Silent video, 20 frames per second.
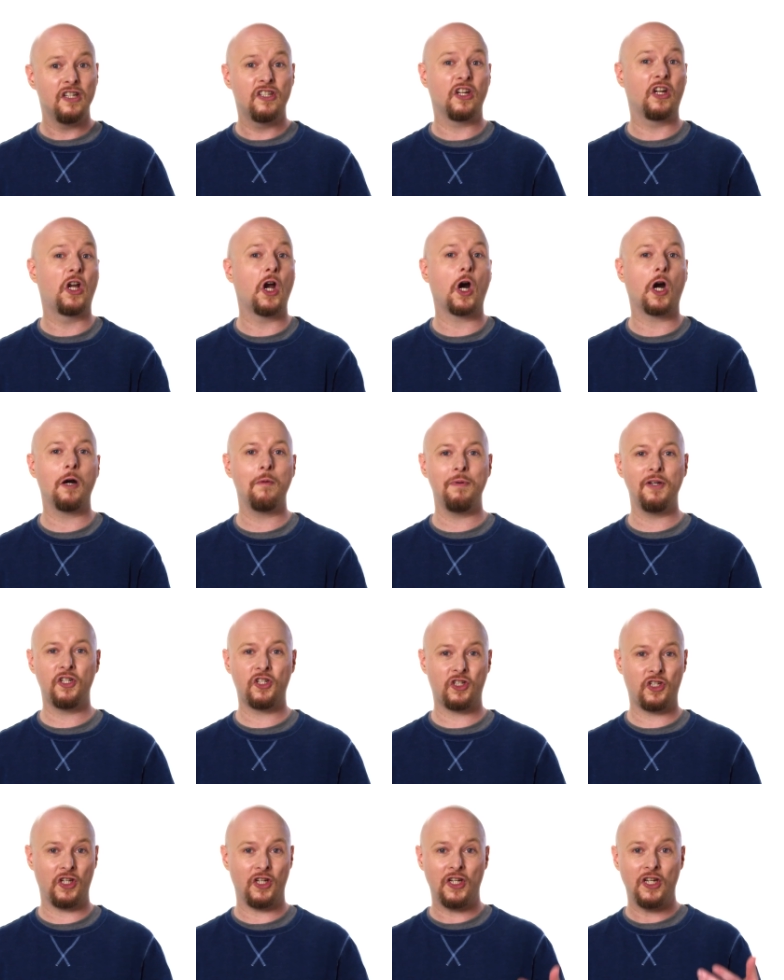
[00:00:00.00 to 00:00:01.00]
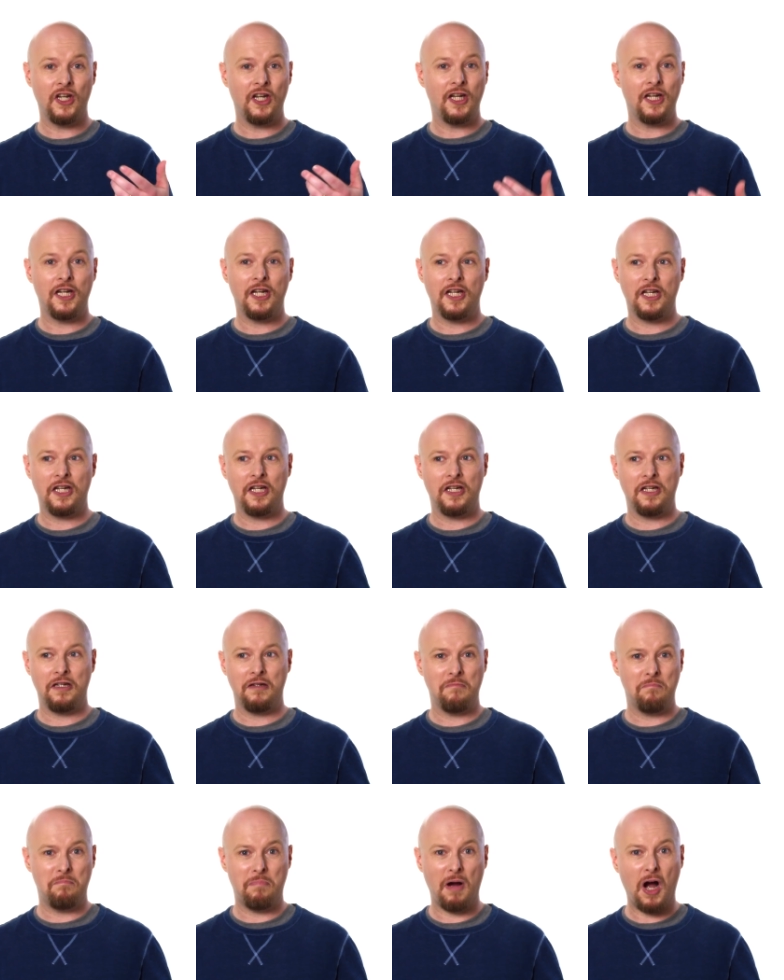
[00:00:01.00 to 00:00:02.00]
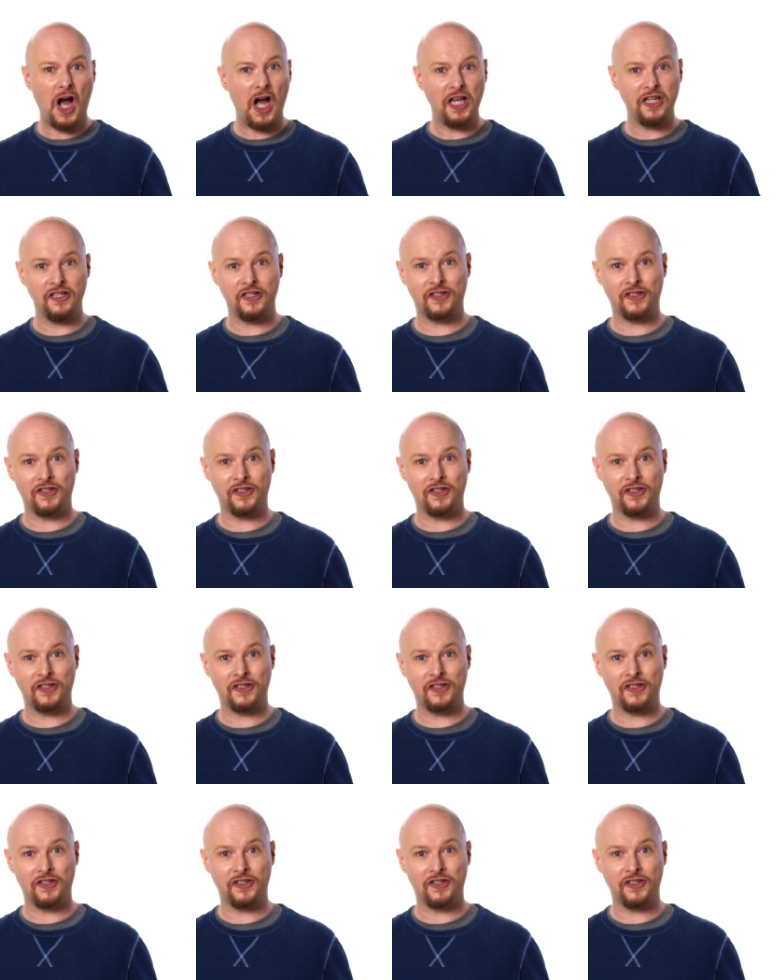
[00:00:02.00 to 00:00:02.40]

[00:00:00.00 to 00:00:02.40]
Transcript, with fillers: to garbage to pond